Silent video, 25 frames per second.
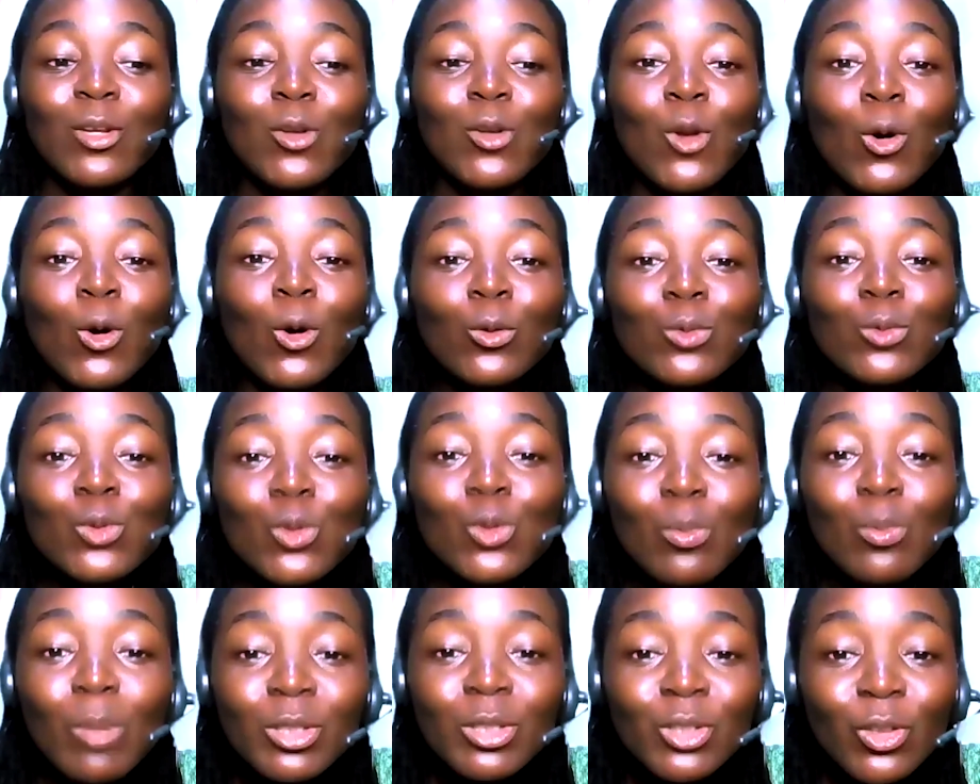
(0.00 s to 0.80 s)
no
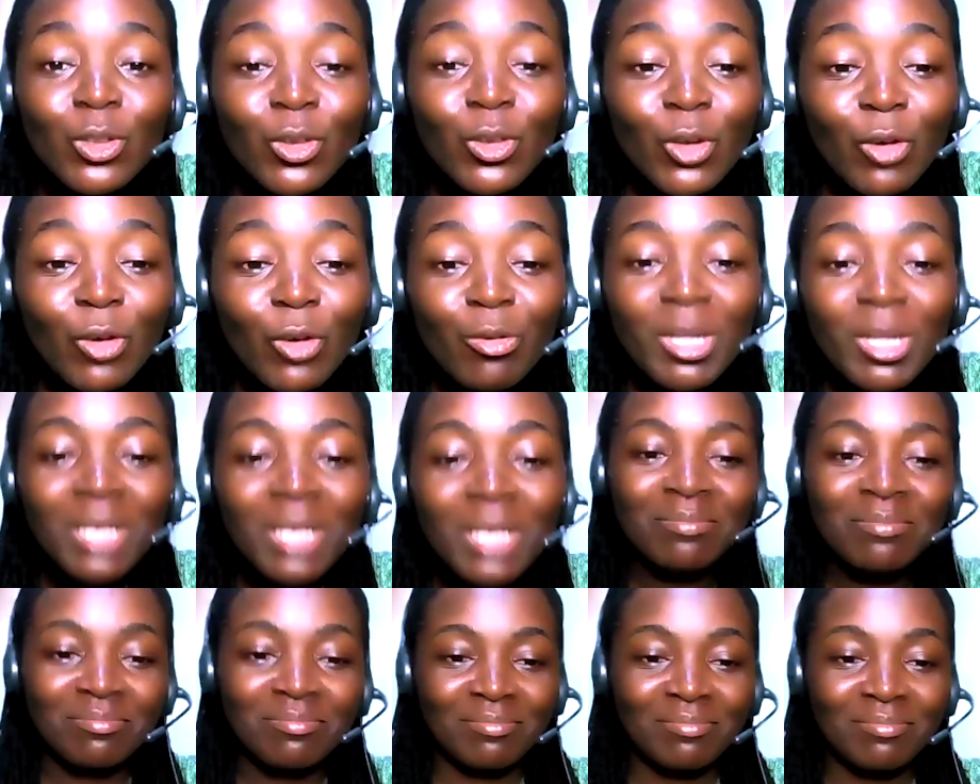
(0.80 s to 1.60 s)
too much
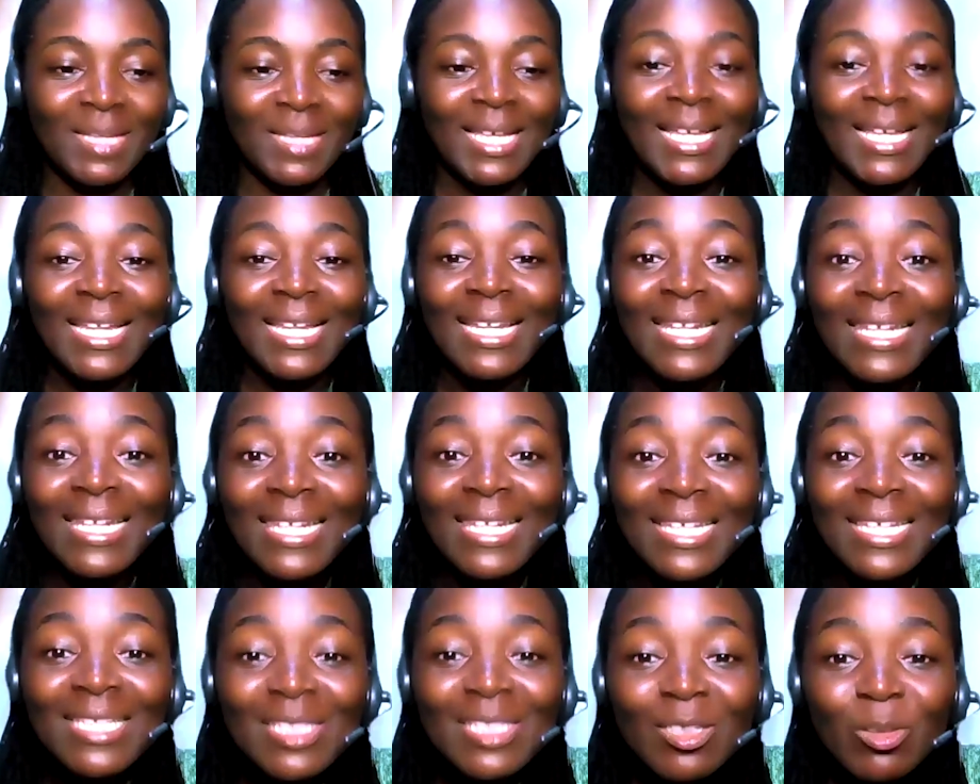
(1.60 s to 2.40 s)
theory,
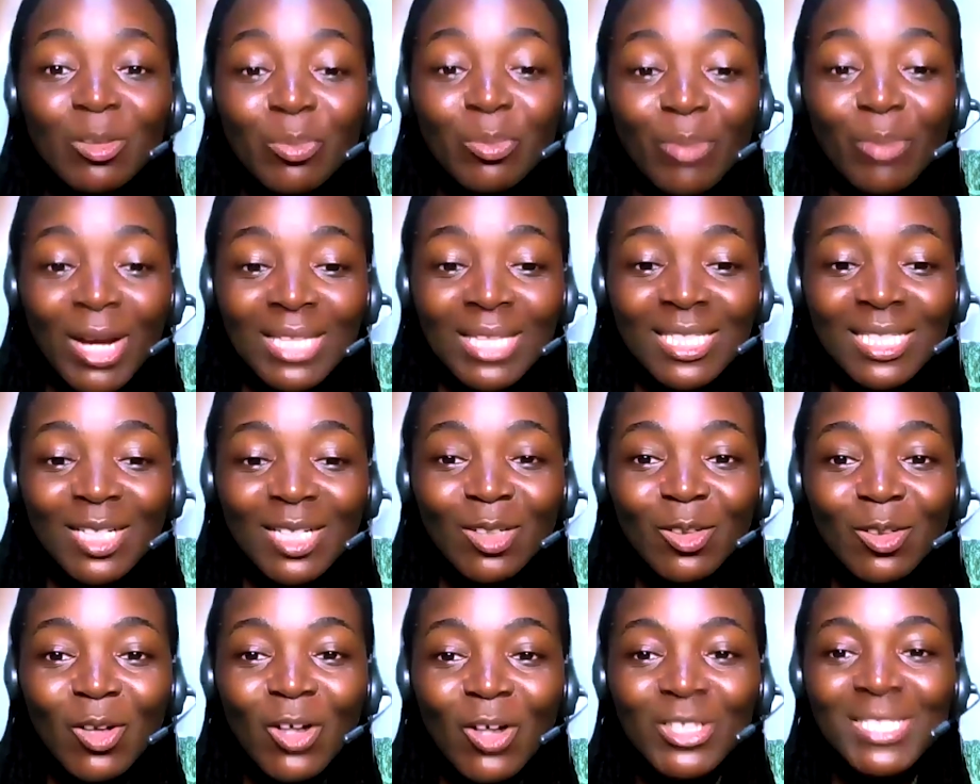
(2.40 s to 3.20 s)
little
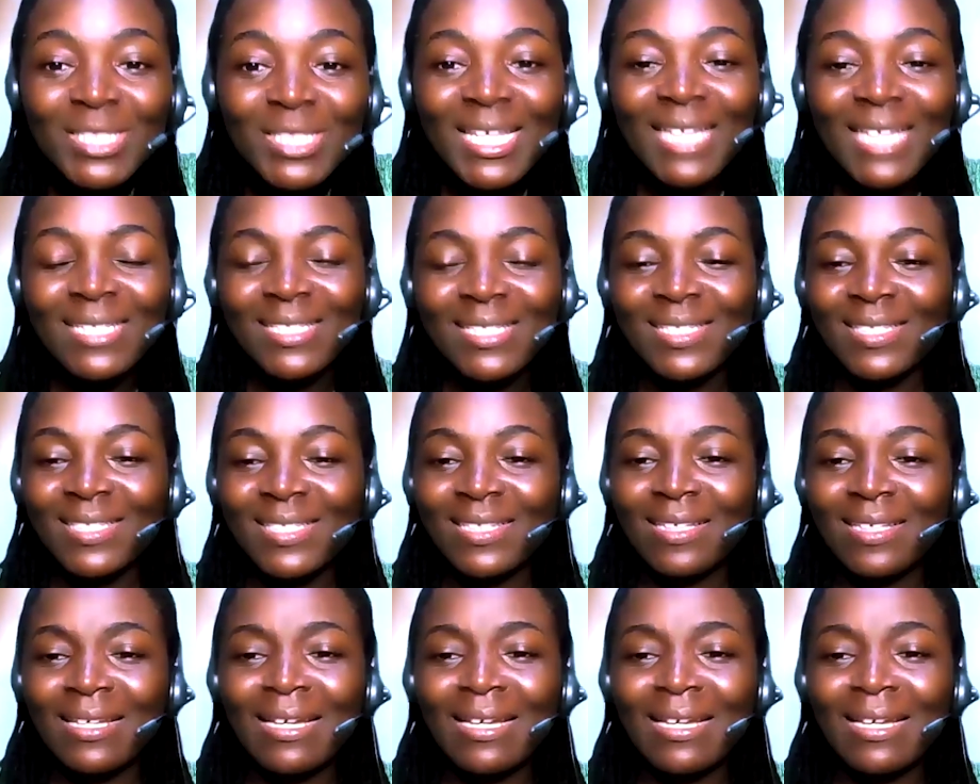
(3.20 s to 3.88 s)
practical content,